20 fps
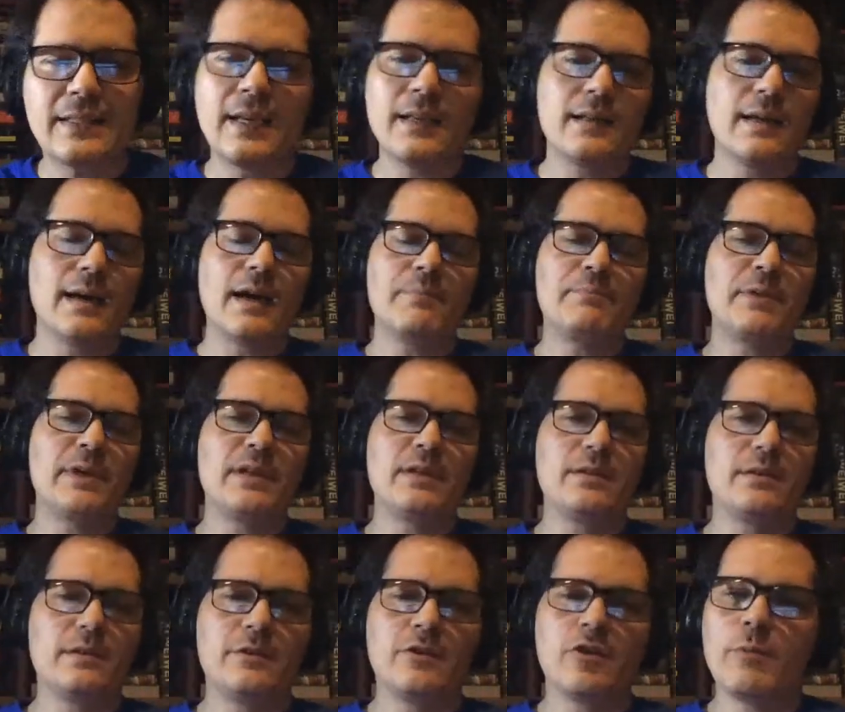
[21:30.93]
can
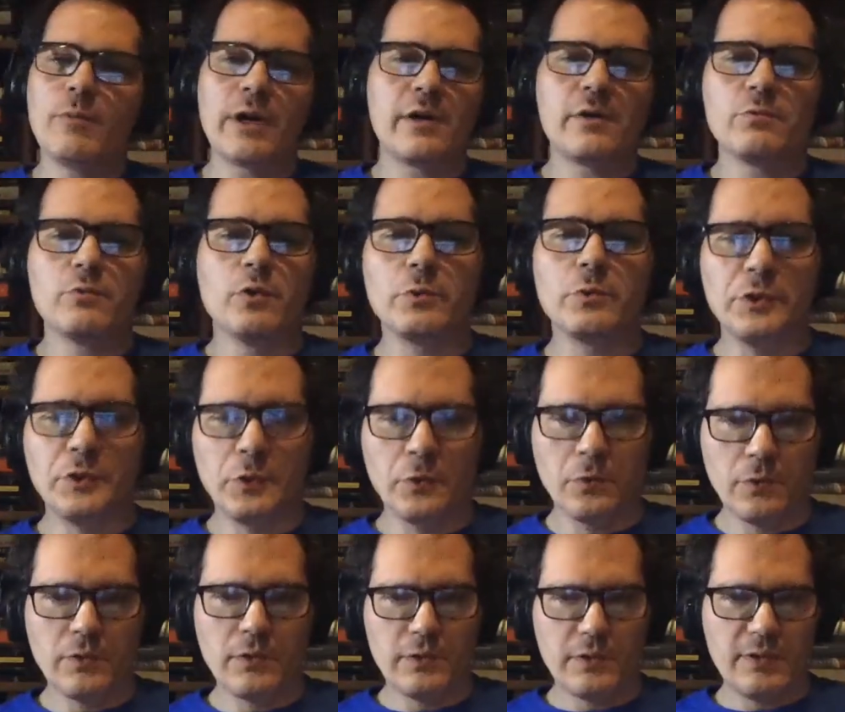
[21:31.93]
happen no matter what we do.